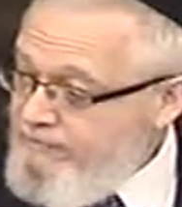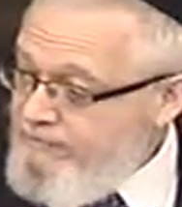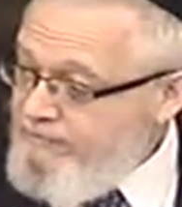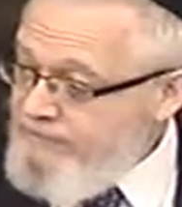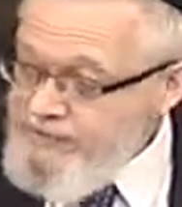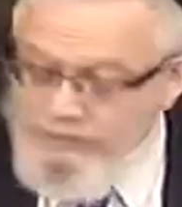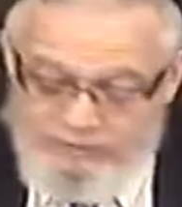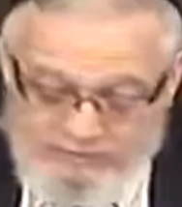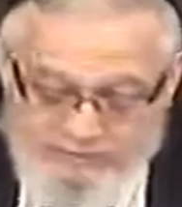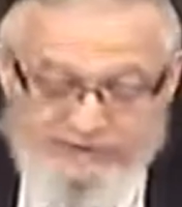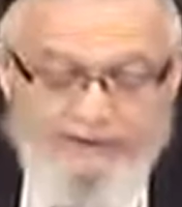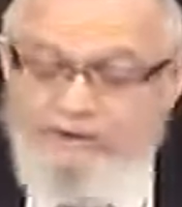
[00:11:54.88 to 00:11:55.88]
So
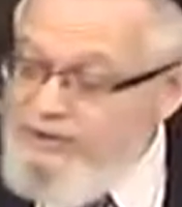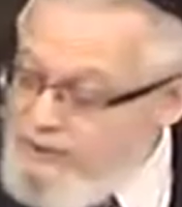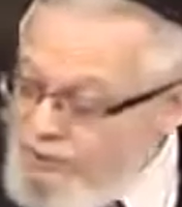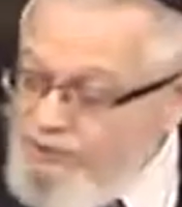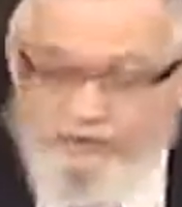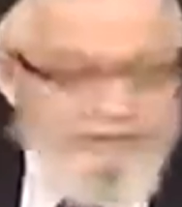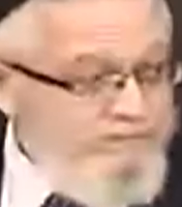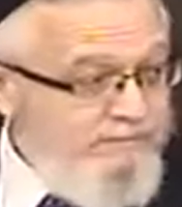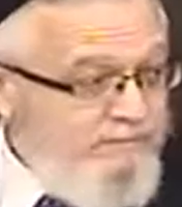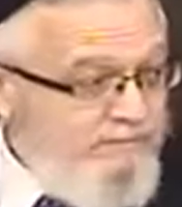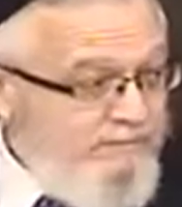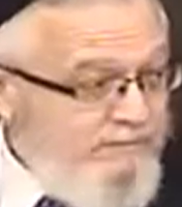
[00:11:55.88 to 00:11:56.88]
here he should.
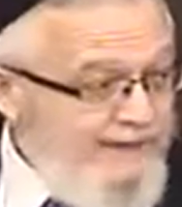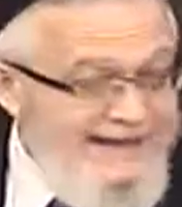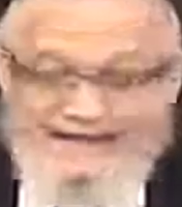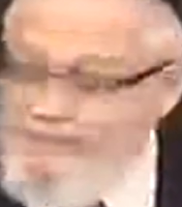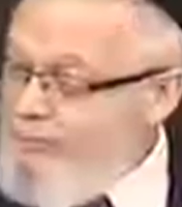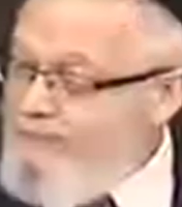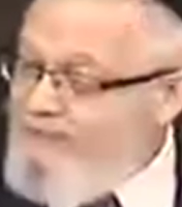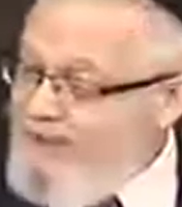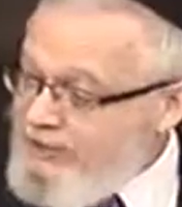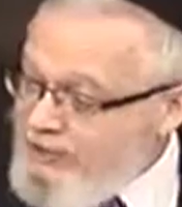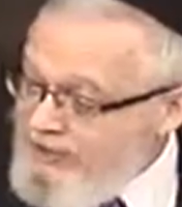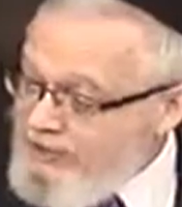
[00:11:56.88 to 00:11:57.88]
He had no
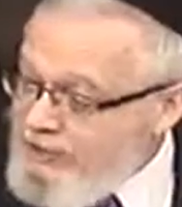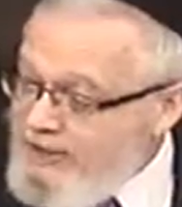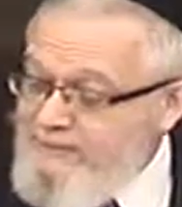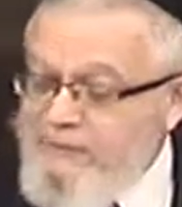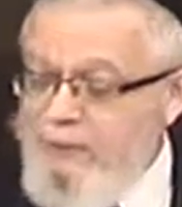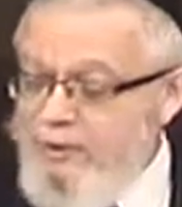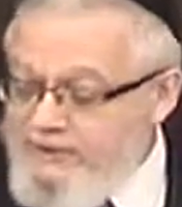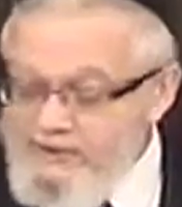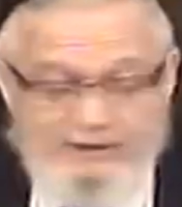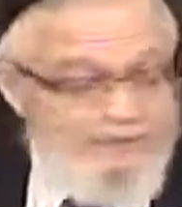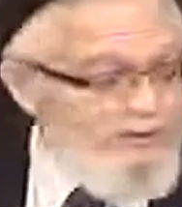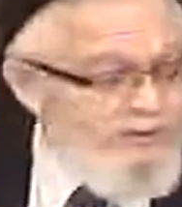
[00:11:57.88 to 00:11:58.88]
obligation initially, but once a
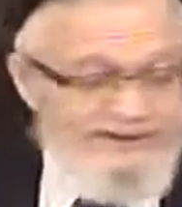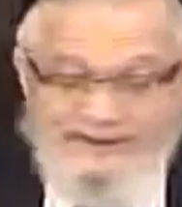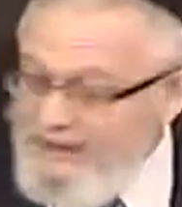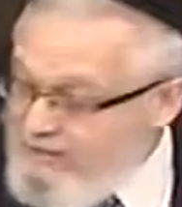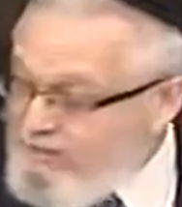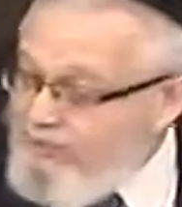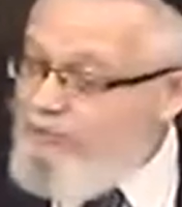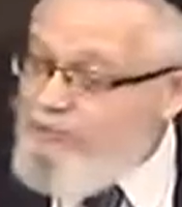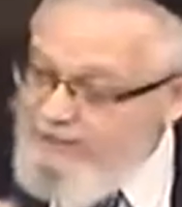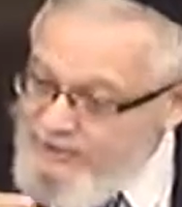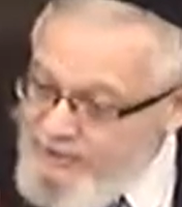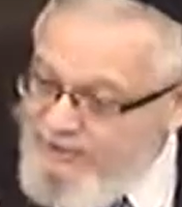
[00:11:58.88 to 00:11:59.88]
person acknowledges you,
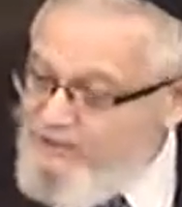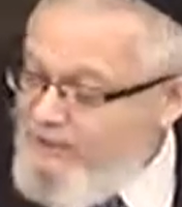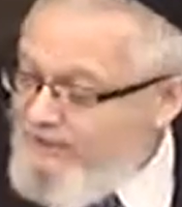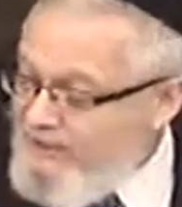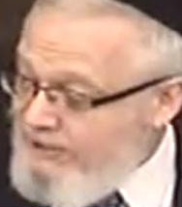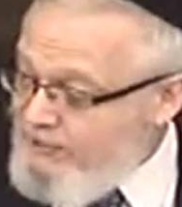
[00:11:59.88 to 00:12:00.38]
then you have an obligation to